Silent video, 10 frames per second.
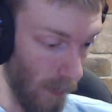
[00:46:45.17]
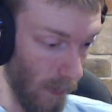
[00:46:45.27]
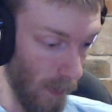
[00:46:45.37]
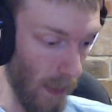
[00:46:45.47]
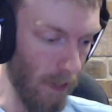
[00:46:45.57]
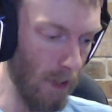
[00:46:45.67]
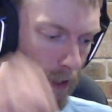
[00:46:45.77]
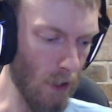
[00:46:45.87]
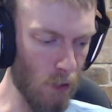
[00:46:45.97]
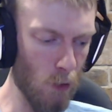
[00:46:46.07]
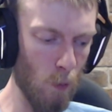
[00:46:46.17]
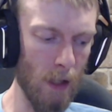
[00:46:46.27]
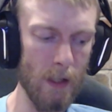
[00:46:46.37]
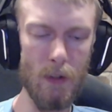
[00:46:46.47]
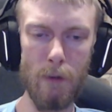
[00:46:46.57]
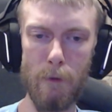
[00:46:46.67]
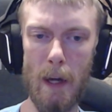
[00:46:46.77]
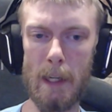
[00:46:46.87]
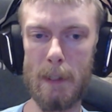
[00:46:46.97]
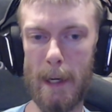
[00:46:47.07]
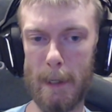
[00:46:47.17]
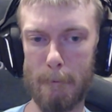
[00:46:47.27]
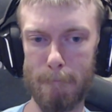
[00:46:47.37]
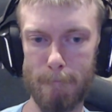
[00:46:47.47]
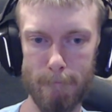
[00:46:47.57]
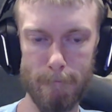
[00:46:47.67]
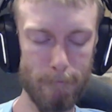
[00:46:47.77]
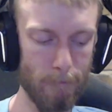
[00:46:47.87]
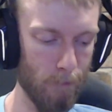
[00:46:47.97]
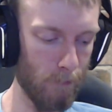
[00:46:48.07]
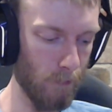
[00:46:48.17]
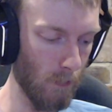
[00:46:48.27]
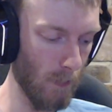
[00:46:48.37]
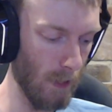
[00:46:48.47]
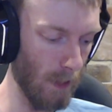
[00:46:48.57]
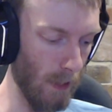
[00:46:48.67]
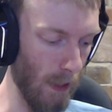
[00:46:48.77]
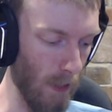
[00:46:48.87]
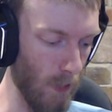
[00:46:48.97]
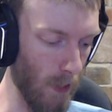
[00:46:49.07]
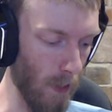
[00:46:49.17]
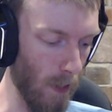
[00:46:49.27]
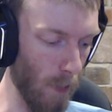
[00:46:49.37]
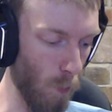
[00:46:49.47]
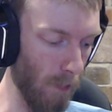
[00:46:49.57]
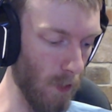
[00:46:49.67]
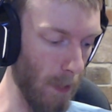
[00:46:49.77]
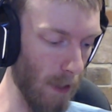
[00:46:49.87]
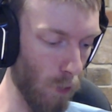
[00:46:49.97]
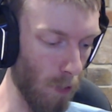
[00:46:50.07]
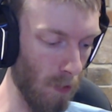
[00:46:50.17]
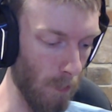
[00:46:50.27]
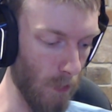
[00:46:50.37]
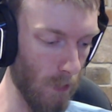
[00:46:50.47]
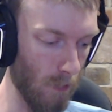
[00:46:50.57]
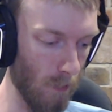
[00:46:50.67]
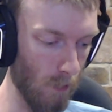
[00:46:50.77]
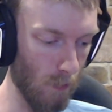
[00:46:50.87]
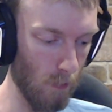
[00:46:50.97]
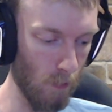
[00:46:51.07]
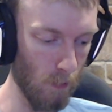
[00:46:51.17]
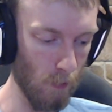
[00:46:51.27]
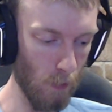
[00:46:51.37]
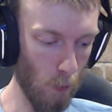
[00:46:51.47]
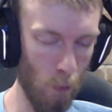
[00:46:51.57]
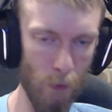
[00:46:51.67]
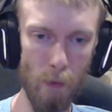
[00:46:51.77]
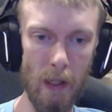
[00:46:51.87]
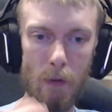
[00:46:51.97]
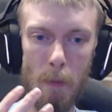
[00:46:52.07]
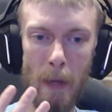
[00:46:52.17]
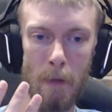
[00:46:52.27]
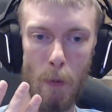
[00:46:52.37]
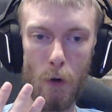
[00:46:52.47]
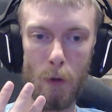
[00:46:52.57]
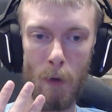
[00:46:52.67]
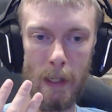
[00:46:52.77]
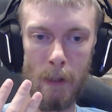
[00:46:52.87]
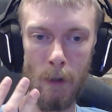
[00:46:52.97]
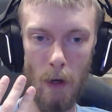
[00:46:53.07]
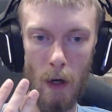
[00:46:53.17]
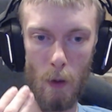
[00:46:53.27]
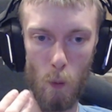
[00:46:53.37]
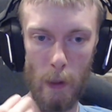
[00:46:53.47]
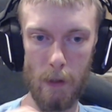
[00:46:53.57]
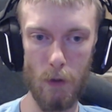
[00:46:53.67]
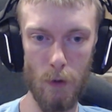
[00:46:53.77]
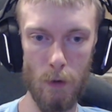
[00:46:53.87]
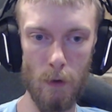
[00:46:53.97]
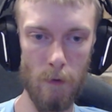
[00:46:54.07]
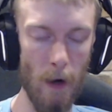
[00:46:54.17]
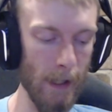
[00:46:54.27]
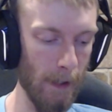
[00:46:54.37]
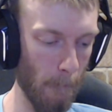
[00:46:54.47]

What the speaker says: Yeah, the deck doesn't do well against the fighting deck, is one of its big problems. All three of the main Pokemon in it are weak to fighting.